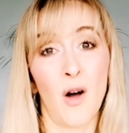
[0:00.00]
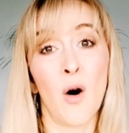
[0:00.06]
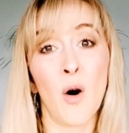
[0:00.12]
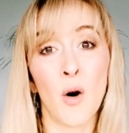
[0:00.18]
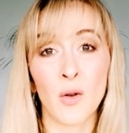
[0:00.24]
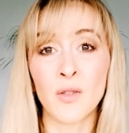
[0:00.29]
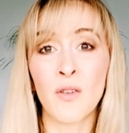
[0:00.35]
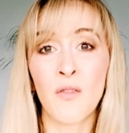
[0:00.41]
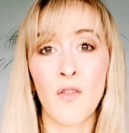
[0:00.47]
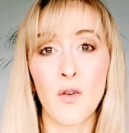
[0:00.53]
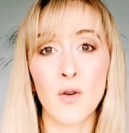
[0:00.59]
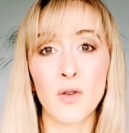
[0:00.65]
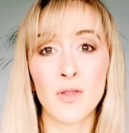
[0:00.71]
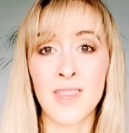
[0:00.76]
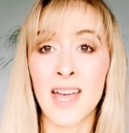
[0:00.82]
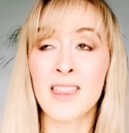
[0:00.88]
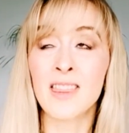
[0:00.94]
on the
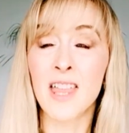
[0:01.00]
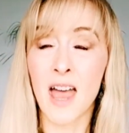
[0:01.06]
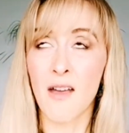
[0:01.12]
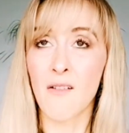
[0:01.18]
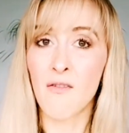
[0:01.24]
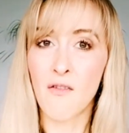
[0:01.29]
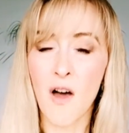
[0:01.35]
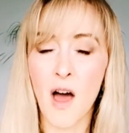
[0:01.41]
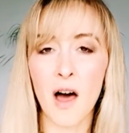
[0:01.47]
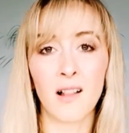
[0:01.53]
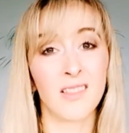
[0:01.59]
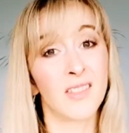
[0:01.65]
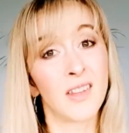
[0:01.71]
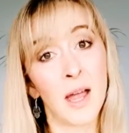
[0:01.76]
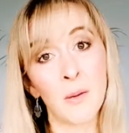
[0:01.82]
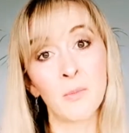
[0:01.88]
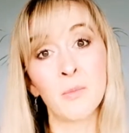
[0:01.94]
food that they felt
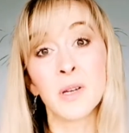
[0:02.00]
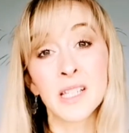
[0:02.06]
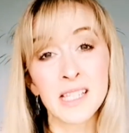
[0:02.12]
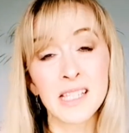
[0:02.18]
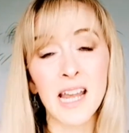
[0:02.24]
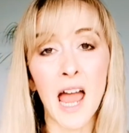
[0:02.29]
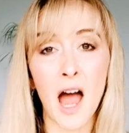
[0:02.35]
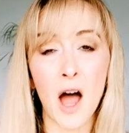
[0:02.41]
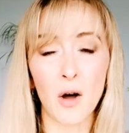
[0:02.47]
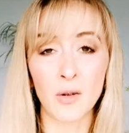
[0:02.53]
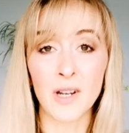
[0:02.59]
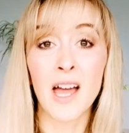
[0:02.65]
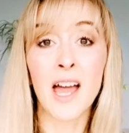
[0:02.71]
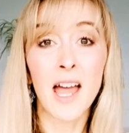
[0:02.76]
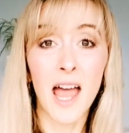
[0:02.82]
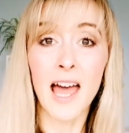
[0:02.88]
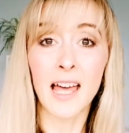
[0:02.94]
they missed out
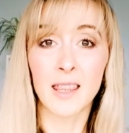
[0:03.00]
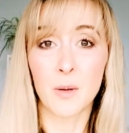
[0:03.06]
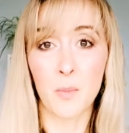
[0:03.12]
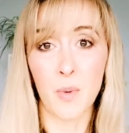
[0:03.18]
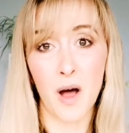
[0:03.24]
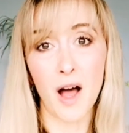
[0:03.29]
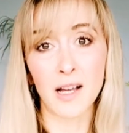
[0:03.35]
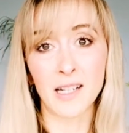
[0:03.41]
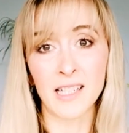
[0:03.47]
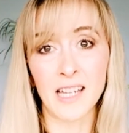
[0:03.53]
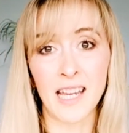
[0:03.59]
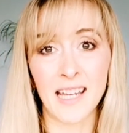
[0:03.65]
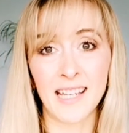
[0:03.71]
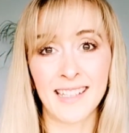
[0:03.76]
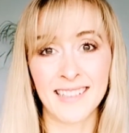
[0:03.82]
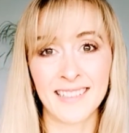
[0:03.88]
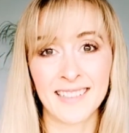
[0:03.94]
at the
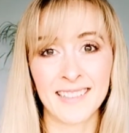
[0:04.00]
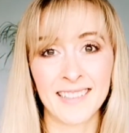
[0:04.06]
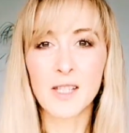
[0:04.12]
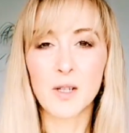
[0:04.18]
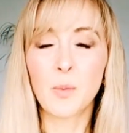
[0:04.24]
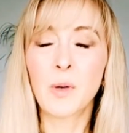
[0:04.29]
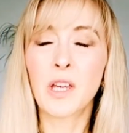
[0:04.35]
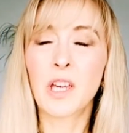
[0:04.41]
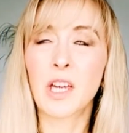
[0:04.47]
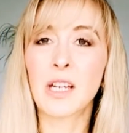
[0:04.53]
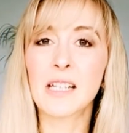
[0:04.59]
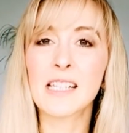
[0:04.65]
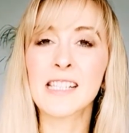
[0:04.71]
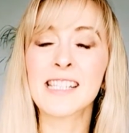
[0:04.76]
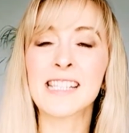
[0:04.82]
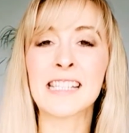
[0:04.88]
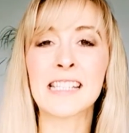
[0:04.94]
party. So
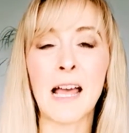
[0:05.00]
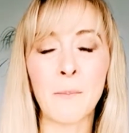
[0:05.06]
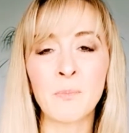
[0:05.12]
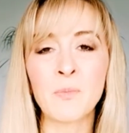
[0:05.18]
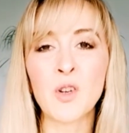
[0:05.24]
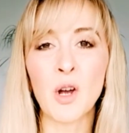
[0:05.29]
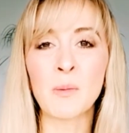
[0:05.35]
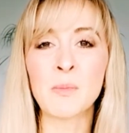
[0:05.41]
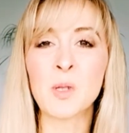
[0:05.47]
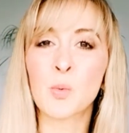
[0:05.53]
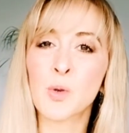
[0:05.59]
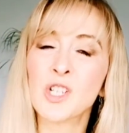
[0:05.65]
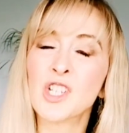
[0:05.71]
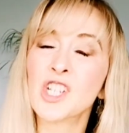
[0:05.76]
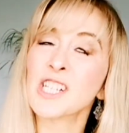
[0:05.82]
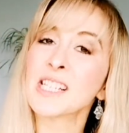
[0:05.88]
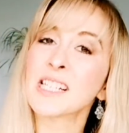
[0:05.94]
because sometimes we
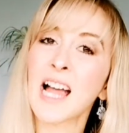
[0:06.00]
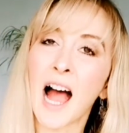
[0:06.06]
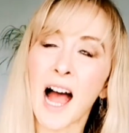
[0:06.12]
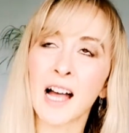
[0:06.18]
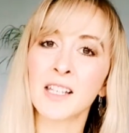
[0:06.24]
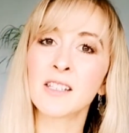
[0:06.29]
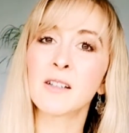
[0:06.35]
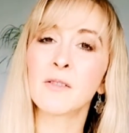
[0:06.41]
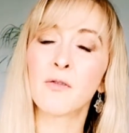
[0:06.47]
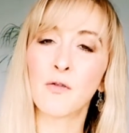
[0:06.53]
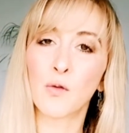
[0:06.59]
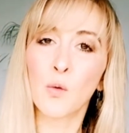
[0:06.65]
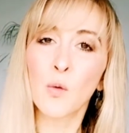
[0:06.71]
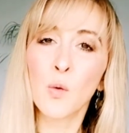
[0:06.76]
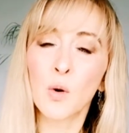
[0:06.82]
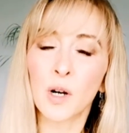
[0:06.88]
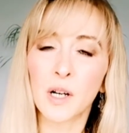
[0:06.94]
just can't
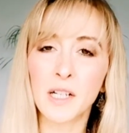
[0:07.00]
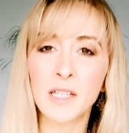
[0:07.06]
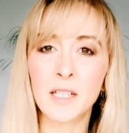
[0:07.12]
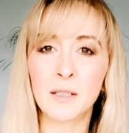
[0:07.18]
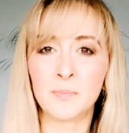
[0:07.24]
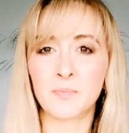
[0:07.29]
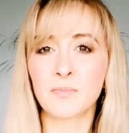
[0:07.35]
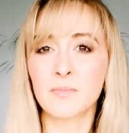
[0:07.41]
avoid